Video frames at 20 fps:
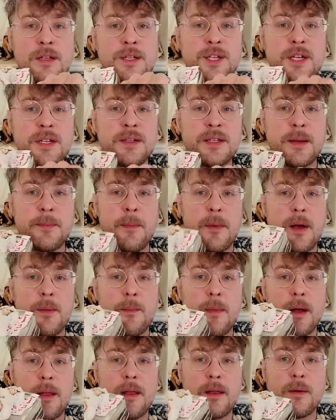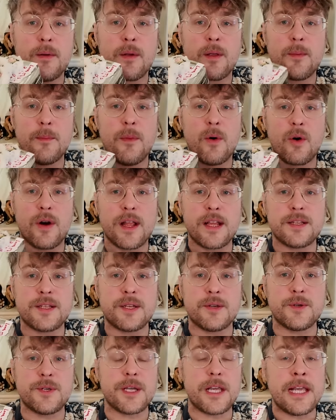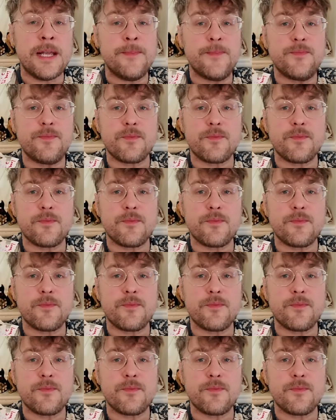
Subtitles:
just some morning sushi.